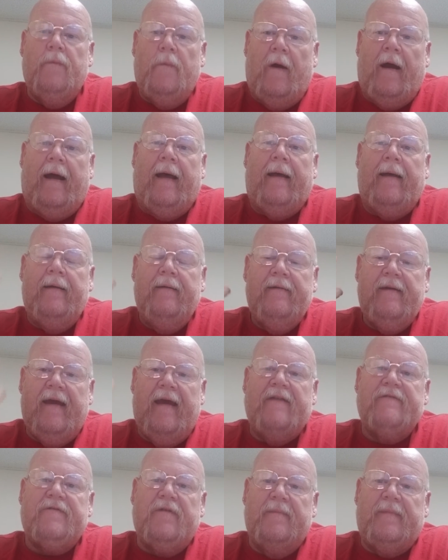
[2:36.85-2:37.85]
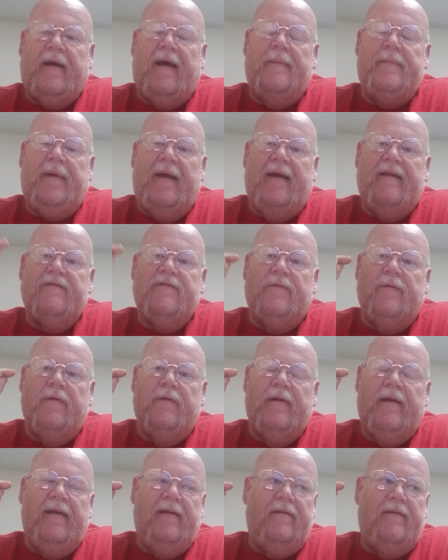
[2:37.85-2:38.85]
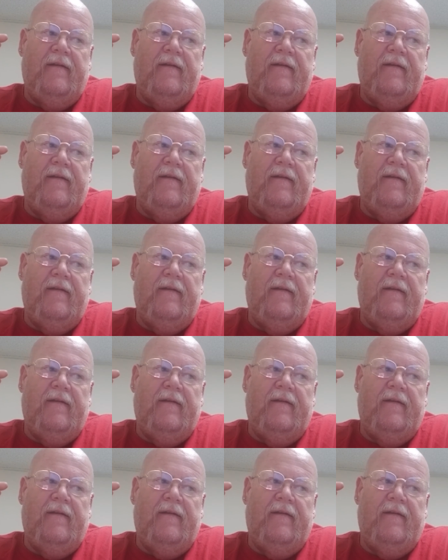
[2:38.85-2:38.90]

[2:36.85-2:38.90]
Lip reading: Y gastric bypass where he